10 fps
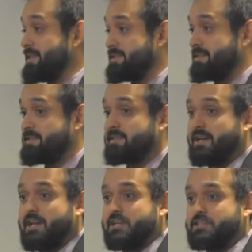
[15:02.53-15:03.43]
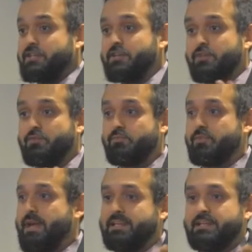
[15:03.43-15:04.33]
business. So
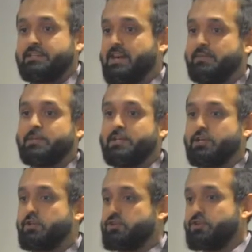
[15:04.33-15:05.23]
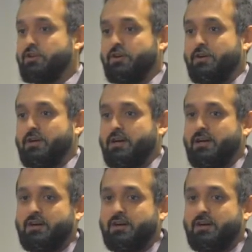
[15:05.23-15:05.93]
anytime you can go to your